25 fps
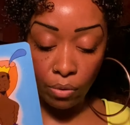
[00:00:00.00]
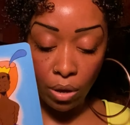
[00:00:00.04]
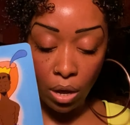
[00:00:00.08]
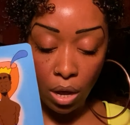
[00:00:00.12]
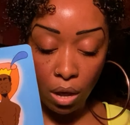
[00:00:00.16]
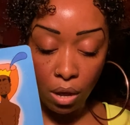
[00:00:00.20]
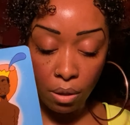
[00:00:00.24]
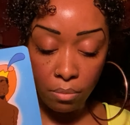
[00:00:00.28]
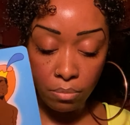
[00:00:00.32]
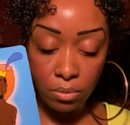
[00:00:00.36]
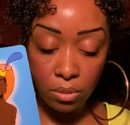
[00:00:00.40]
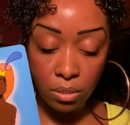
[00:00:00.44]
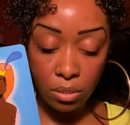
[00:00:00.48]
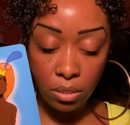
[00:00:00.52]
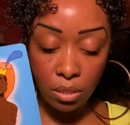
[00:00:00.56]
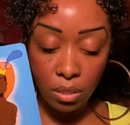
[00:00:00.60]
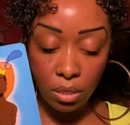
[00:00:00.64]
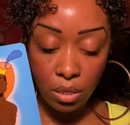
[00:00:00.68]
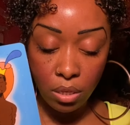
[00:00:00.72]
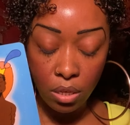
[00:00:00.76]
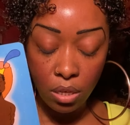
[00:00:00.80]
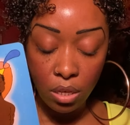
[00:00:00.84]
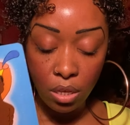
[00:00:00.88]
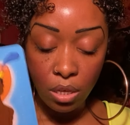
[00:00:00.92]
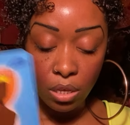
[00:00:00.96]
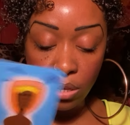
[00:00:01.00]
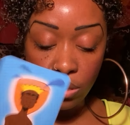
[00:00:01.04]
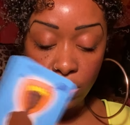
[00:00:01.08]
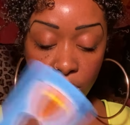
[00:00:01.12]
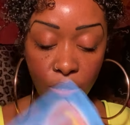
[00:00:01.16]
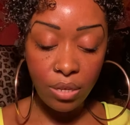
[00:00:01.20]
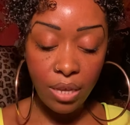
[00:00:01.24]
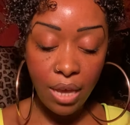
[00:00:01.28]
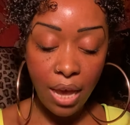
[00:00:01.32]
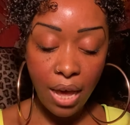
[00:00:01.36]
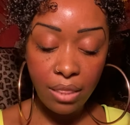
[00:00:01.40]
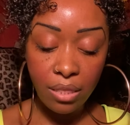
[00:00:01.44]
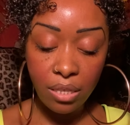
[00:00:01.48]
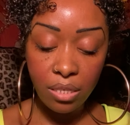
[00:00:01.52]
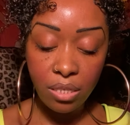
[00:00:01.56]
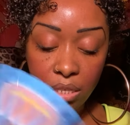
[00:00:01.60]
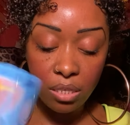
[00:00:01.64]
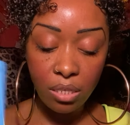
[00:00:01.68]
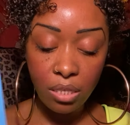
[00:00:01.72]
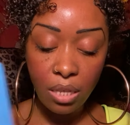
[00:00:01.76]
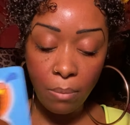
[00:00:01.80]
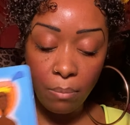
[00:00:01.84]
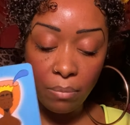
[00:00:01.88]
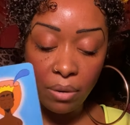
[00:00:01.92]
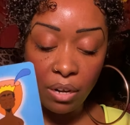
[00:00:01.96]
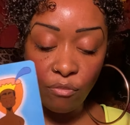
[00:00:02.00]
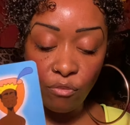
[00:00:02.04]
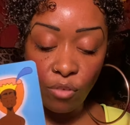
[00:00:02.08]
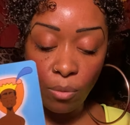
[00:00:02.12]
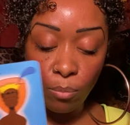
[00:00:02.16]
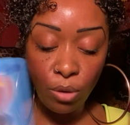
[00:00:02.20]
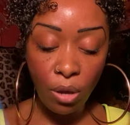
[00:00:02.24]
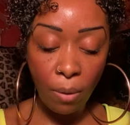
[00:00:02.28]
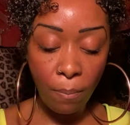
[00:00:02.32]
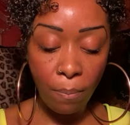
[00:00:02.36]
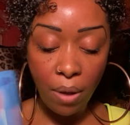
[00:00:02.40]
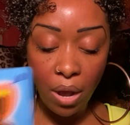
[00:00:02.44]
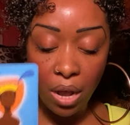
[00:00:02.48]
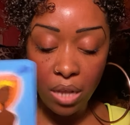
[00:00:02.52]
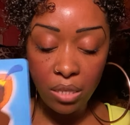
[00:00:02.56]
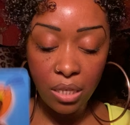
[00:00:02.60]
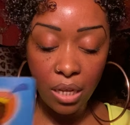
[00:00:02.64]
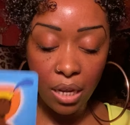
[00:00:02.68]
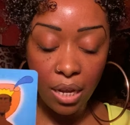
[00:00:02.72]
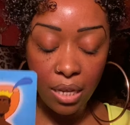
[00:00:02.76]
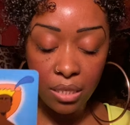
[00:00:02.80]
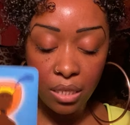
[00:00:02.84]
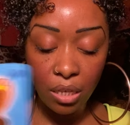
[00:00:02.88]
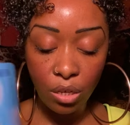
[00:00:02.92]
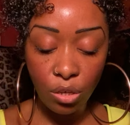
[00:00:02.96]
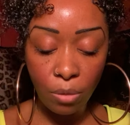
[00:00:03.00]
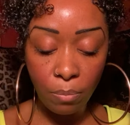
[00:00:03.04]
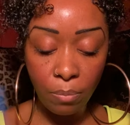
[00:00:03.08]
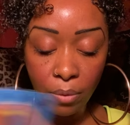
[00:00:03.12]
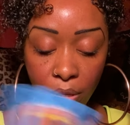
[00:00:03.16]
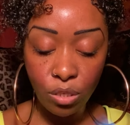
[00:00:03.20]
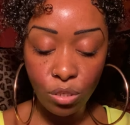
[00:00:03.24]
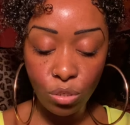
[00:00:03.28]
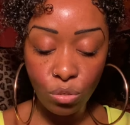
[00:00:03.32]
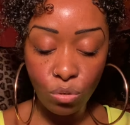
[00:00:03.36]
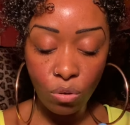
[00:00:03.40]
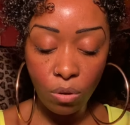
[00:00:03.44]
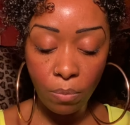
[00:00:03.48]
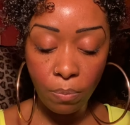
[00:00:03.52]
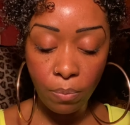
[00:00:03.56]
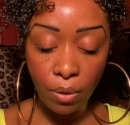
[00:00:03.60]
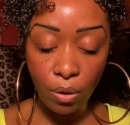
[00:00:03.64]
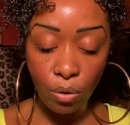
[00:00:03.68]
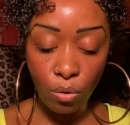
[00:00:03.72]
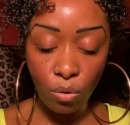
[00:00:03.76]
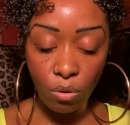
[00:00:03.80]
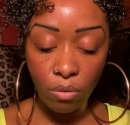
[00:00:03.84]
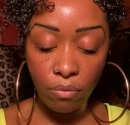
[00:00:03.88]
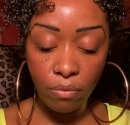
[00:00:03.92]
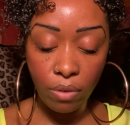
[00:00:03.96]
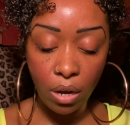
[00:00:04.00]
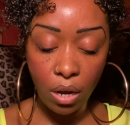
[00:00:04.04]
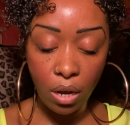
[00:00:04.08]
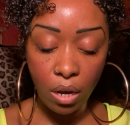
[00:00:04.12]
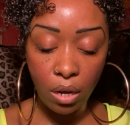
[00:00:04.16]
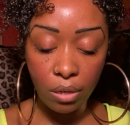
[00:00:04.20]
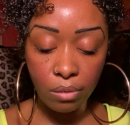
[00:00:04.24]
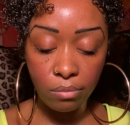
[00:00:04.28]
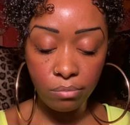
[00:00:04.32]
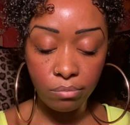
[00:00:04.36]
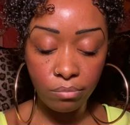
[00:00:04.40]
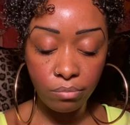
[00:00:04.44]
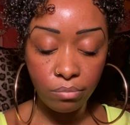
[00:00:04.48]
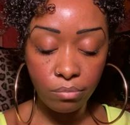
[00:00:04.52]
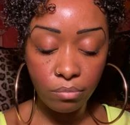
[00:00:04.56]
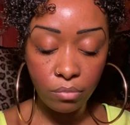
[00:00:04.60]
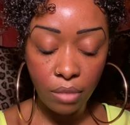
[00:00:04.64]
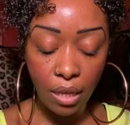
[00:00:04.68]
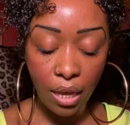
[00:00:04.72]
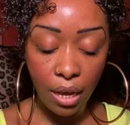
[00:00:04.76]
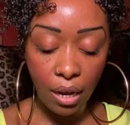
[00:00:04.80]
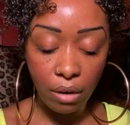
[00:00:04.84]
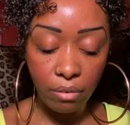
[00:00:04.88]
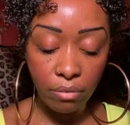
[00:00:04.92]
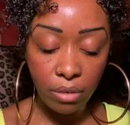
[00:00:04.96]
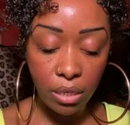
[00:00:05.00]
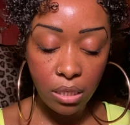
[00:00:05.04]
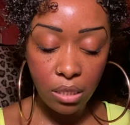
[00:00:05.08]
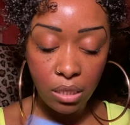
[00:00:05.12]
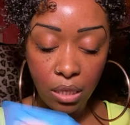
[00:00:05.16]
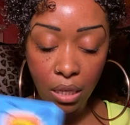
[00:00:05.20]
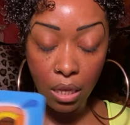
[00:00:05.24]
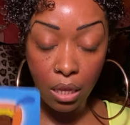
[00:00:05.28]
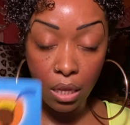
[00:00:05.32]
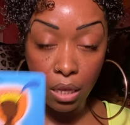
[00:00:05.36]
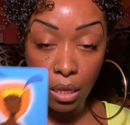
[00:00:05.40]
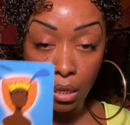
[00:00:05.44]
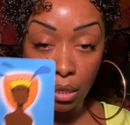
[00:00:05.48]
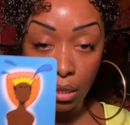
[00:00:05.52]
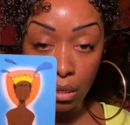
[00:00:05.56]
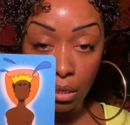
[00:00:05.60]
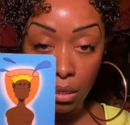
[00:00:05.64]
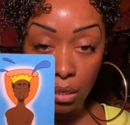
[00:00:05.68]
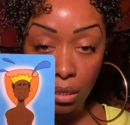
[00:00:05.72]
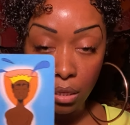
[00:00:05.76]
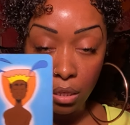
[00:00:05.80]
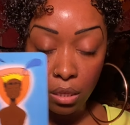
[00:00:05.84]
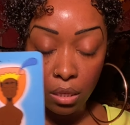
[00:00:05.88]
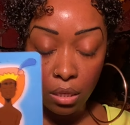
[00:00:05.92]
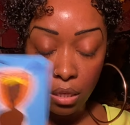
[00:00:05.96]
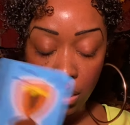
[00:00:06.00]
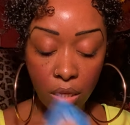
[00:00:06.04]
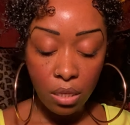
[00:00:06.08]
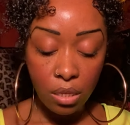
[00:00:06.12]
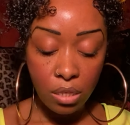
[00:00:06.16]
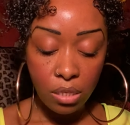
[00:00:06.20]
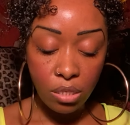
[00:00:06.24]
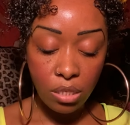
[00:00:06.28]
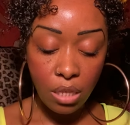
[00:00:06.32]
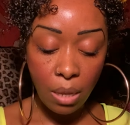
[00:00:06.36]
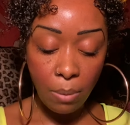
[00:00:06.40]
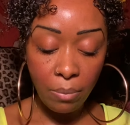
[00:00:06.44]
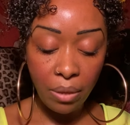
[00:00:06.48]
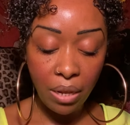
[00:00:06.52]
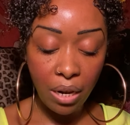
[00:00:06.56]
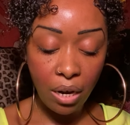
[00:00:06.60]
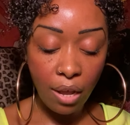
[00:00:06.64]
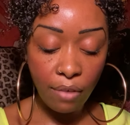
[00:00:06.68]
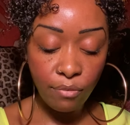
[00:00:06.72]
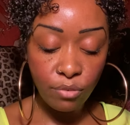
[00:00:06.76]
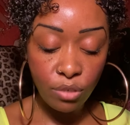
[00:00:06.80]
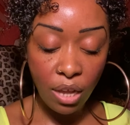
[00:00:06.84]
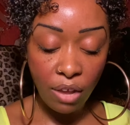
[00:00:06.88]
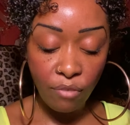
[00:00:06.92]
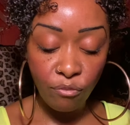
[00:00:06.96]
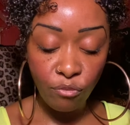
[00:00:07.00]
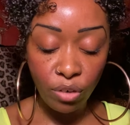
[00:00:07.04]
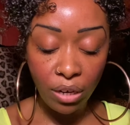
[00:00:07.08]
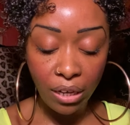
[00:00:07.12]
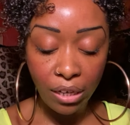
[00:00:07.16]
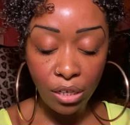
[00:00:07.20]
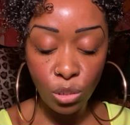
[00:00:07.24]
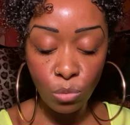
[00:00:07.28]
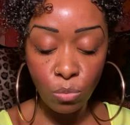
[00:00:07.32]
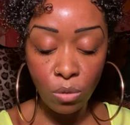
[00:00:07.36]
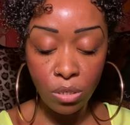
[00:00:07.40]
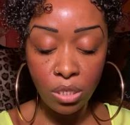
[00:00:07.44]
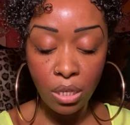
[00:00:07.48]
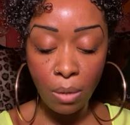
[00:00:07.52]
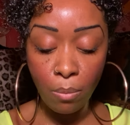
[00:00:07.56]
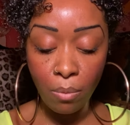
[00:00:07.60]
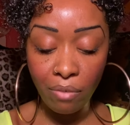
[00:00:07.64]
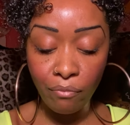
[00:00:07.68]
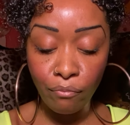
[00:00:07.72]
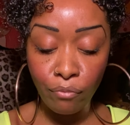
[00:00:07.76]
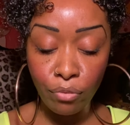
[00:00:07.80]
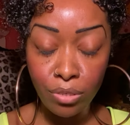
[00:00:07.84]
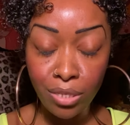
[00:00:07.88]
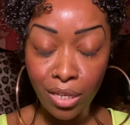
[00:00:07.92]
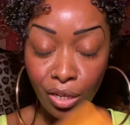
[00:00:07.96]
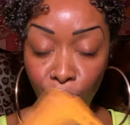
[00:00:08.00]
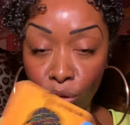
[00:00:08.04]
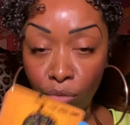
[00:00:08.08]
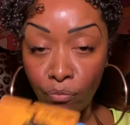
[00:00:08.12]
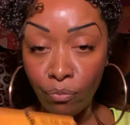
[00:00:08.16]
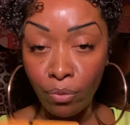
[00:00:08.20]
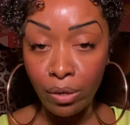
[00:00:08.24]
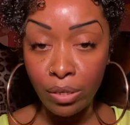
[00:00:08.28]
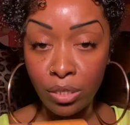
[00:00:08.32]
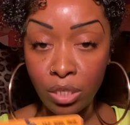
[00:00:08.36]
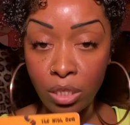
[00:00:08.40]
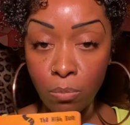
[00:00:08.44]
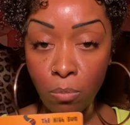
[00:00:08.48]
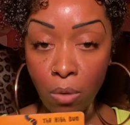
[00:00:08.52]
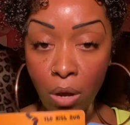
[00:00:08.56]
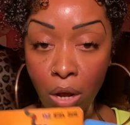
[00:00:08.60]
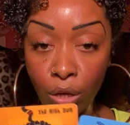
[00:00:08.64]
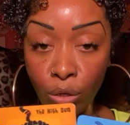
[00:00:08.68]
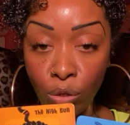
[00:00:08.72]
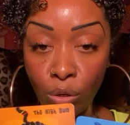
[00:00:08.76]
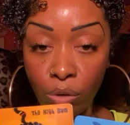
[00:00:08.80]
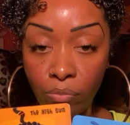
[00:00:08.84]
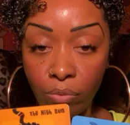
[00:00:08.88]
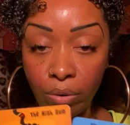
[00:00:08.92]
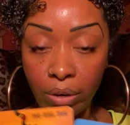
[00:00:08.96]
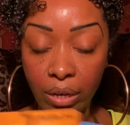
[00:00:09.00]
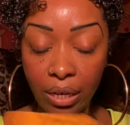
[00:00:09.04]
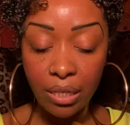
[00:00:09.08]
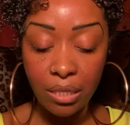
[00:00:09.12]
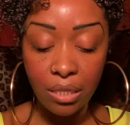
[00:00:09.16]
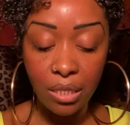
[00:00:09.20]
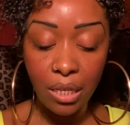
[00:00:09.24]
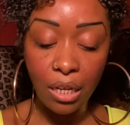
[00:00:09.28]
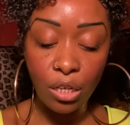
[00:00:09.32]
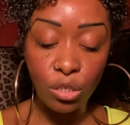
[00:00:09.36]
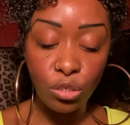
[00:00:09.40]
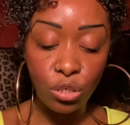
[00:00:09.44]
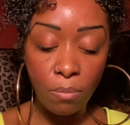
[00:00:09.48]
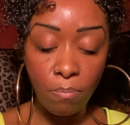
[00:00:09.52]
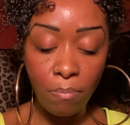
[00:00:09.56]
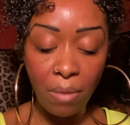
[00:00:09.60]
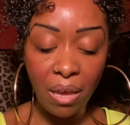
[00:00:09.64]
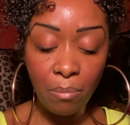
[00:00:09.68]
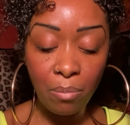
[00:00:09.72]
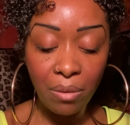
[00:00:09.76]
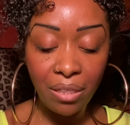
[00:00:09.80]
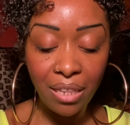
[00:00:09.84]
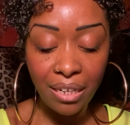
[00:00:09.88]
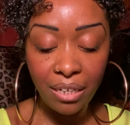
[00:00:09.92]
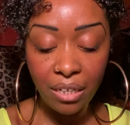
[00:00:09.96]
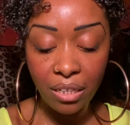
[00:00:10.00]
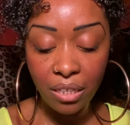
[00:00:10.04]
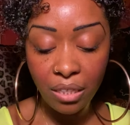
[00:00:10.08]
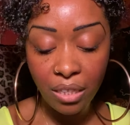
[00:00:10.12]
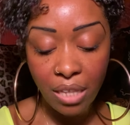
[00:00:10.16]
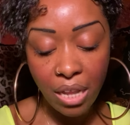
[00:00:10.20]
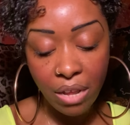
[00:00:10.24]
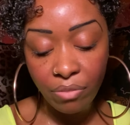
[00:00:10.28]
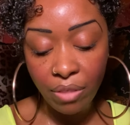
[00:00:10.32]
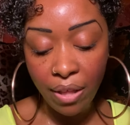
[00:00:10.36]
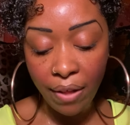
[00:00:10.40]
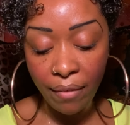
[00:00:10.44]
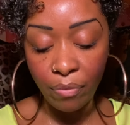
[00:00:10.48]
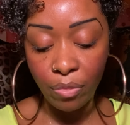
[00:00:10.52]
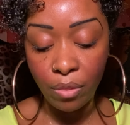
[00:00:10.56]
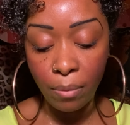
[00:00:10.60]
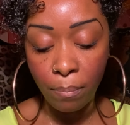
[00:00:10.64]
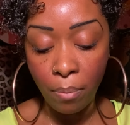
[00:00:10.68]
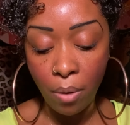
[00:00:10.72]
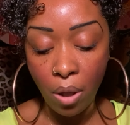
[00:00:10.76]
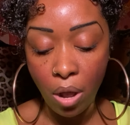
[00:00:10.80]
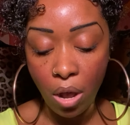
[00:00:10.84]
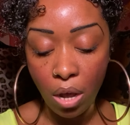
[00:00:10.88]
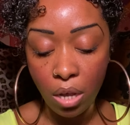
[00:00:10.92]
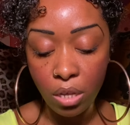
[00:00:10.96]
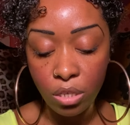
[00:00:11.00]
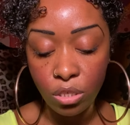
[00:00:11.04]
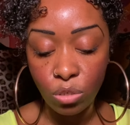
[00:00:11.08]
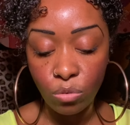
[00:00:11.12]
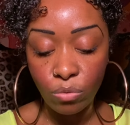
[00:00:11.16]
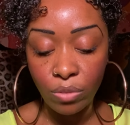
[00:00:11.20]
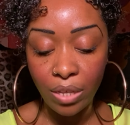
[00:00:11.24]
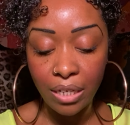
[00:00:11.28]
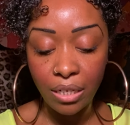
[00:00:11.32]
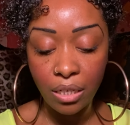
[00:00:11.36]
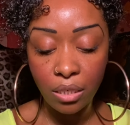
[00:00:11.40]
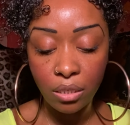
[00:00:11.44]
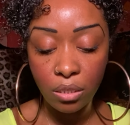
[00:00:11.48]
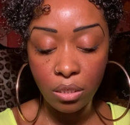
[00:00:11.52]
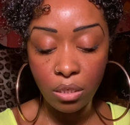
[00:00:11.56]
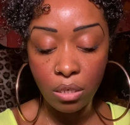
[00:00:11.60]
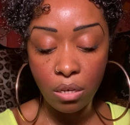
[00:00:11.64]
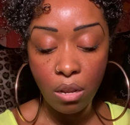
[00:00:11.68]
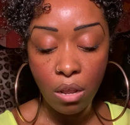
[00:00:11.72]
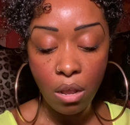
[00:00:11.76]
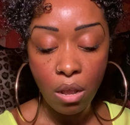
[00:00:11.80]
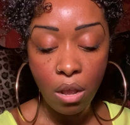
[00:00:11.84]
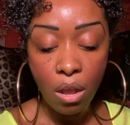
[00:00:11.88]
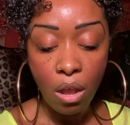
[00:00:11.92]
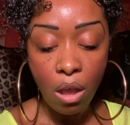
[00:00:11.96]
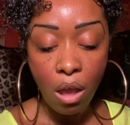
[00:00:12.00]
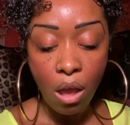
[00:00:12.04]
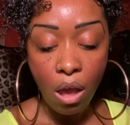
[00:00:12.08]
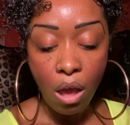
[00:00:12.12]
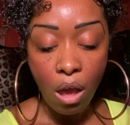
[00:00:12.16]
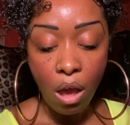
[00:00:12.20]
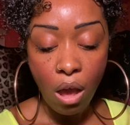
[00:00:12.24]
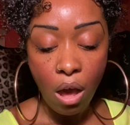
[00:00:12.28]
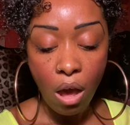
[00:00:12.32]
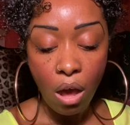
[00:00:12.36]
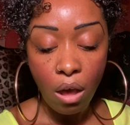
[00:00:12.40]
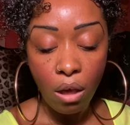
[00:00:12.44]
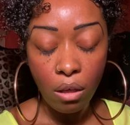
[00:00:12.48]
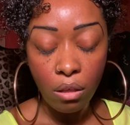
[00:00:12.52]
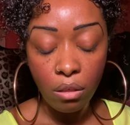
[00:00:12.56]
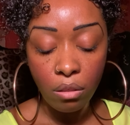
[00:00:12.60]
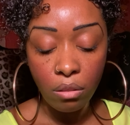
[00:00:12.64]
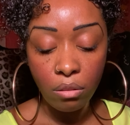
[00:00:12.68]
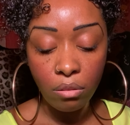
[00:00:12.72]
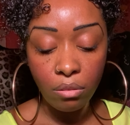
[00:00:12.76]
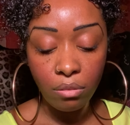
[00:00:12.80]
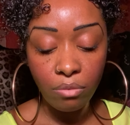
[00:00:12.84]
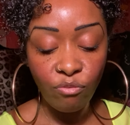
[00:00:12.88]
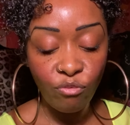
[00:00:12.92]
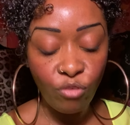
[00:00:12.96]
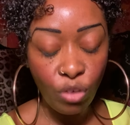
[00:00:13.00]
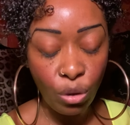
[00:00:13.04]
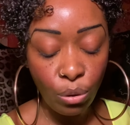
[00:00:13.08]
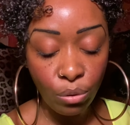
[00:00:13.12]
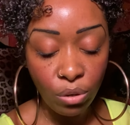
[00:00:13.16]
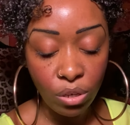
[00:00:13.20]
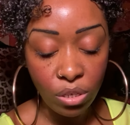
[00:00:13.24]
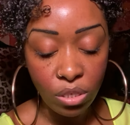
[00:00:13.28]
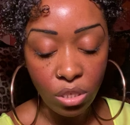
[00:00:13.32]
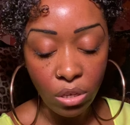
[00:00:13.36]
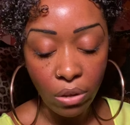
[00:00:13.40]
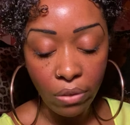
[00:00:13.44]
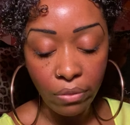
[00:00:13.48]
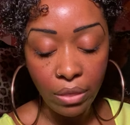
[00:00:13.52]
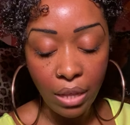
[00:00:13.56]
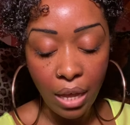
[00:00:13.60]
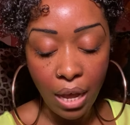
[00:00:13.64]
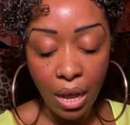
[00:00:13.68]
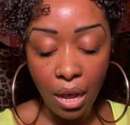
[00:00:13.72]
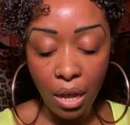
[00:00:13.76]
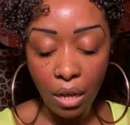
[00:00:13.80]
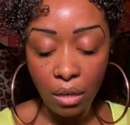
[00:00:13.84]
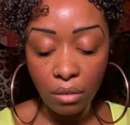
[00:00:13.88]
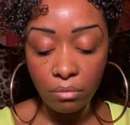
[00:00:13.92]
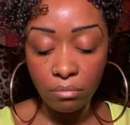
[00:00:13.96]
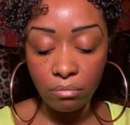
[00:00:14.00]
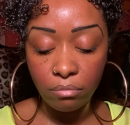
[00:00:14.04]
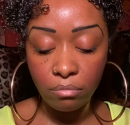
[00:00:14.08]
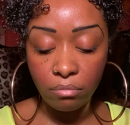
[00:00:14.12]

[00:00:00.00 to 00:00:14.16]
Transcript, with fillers: cups so yeah this is somebody from your past like i said could be a scorpio or a um aries here Somebody loves you. I feel like as well, someone feels like you're very smart and you're very intelligent. Maybe they didn't think that in the past or they didn't focus on that.